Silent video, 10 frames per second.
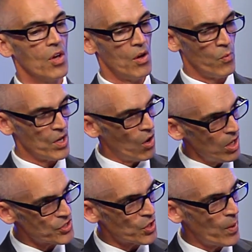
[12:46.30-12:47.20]
We
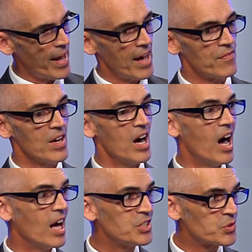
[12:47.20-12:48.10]
also have
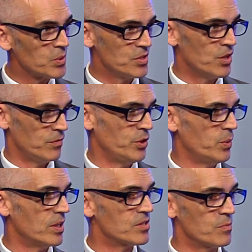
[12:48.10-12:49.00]
hundreds of
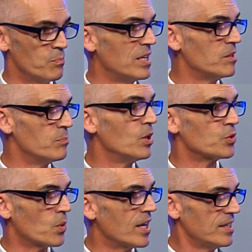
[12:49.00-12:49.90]
units being
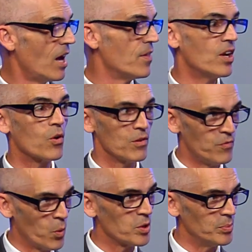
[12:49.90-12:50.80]
built right now that are
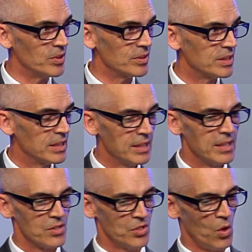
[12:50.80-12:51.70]
affordable.
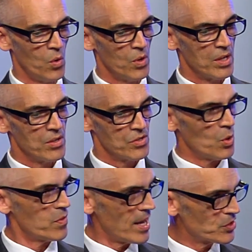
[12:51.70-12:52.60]
So
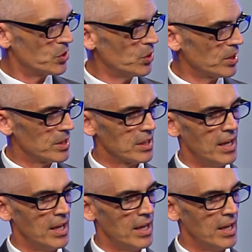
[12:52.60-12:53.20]
that's good.